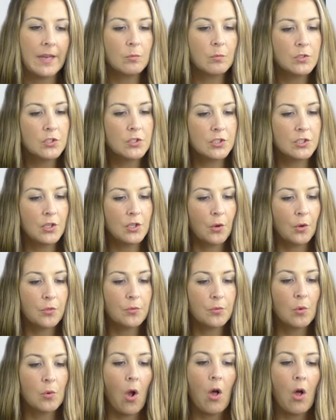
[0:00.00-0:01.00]
we'll just go
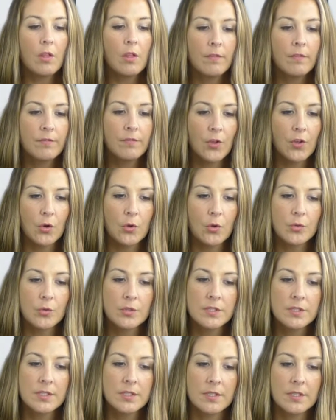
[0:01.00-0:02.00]
through all of
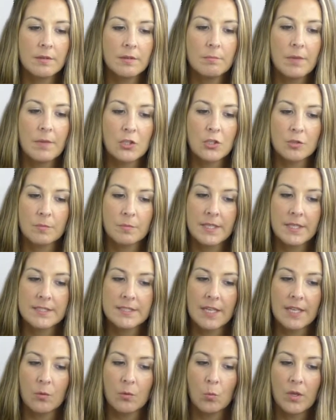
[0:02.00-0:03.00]
those measurements
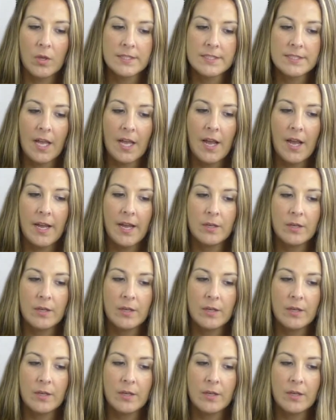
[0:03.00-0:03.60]
on one side.